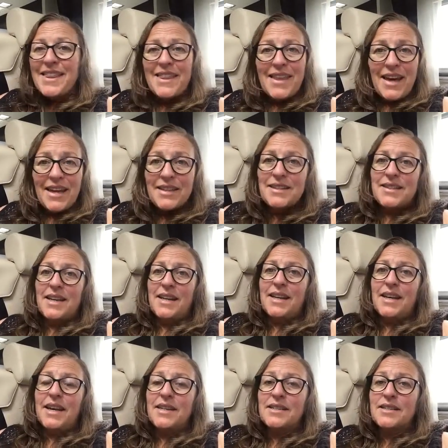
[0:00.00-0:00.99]
That's
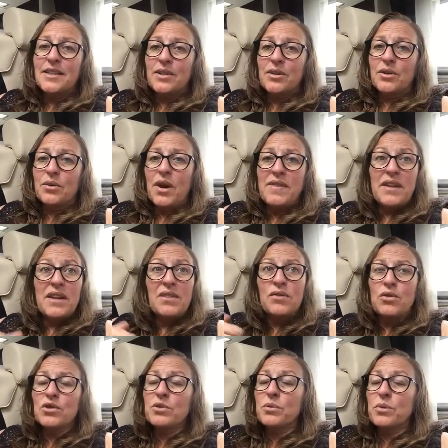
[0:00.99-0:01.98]
it. And then
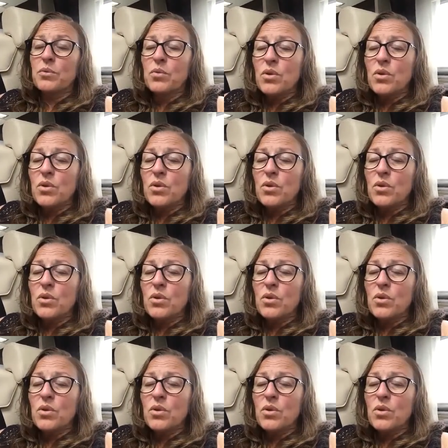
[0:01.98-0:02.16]
of course we